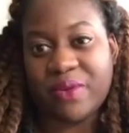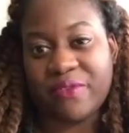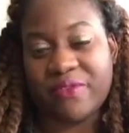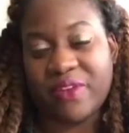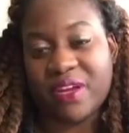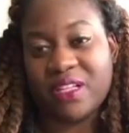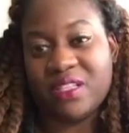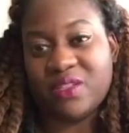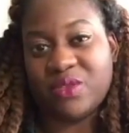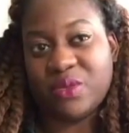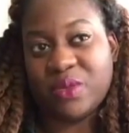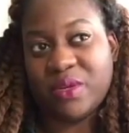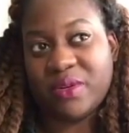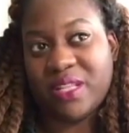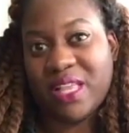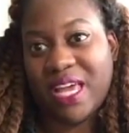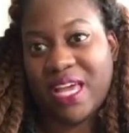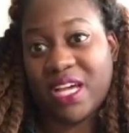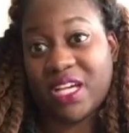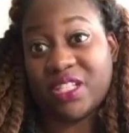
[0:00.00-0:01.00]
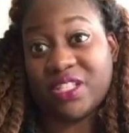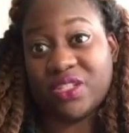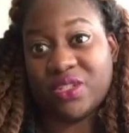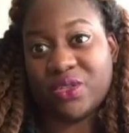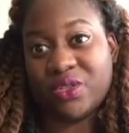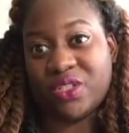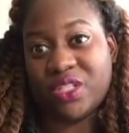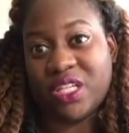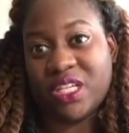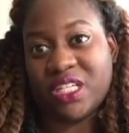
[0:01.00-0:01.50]
were friends. We were
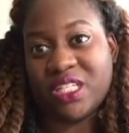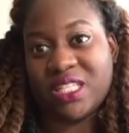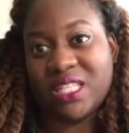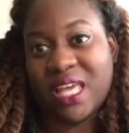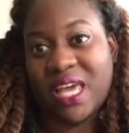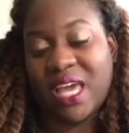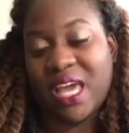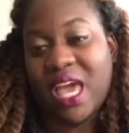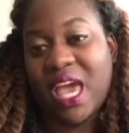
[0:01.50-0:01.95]
associates.